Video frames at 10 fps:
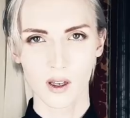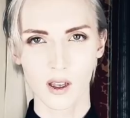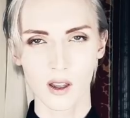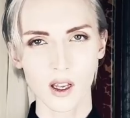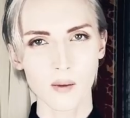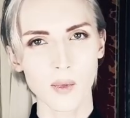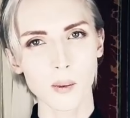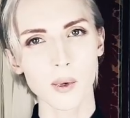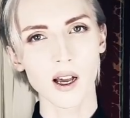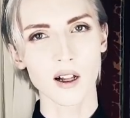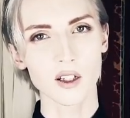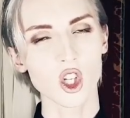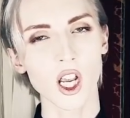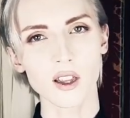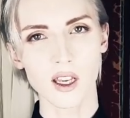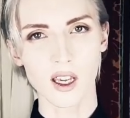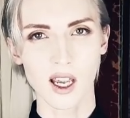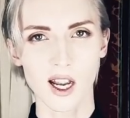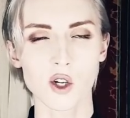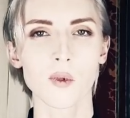And then maybe I'll check the
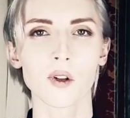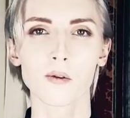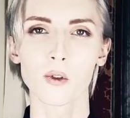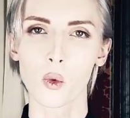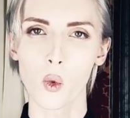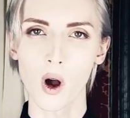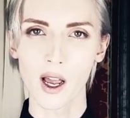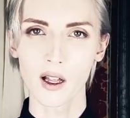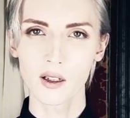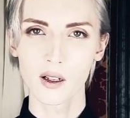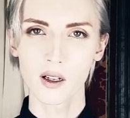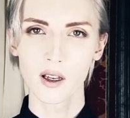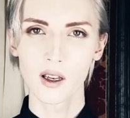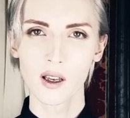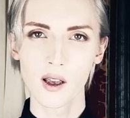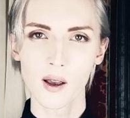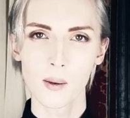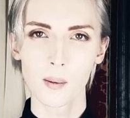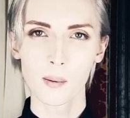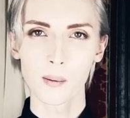engagement for a while,
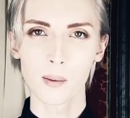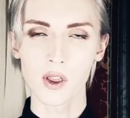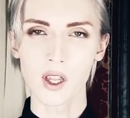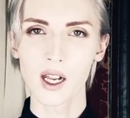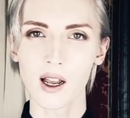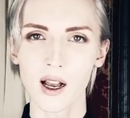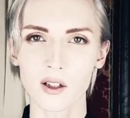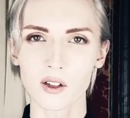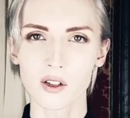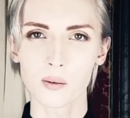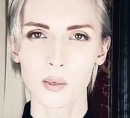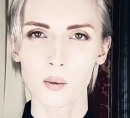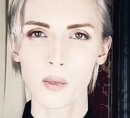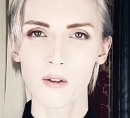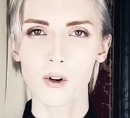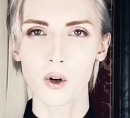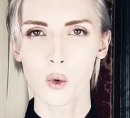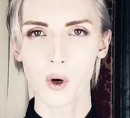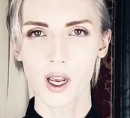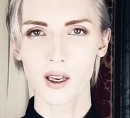but then I'll just put my phone
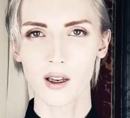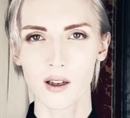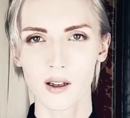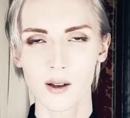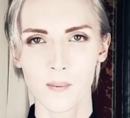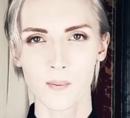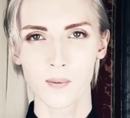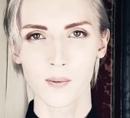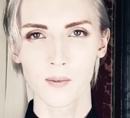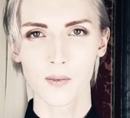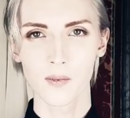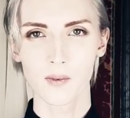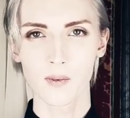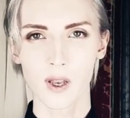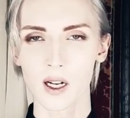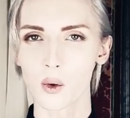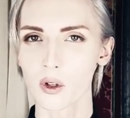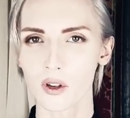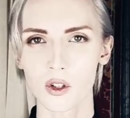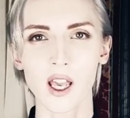away and I
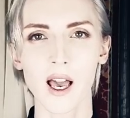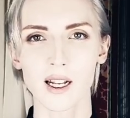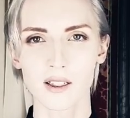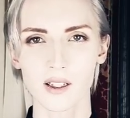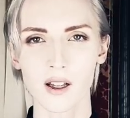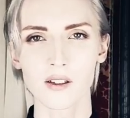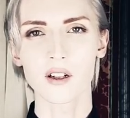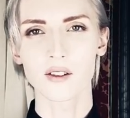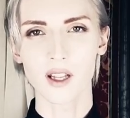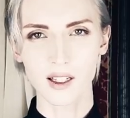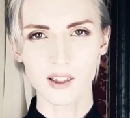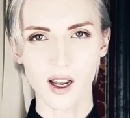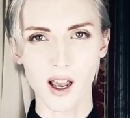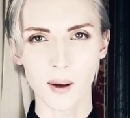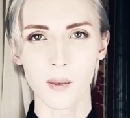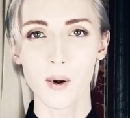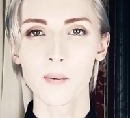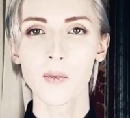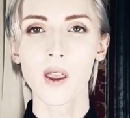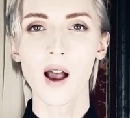won't look at it until next time
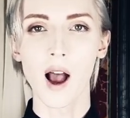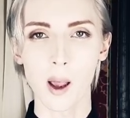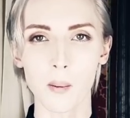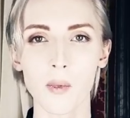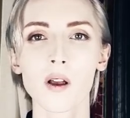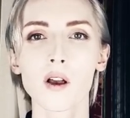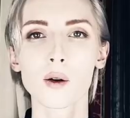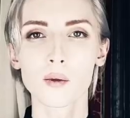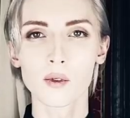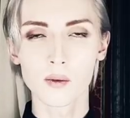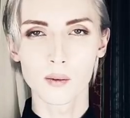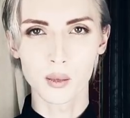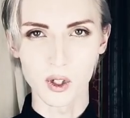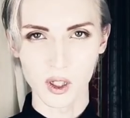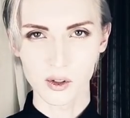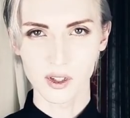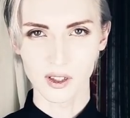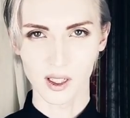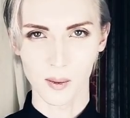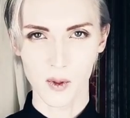I'm producing
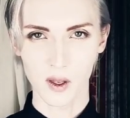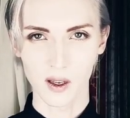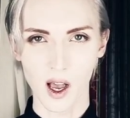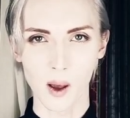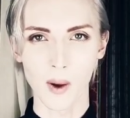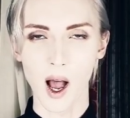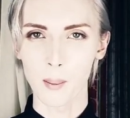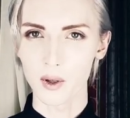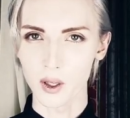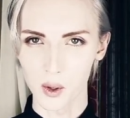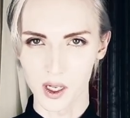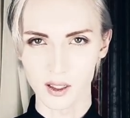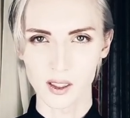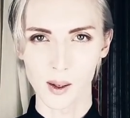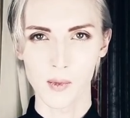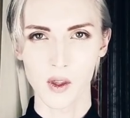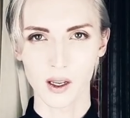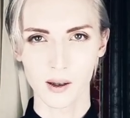something, I'm uploading something.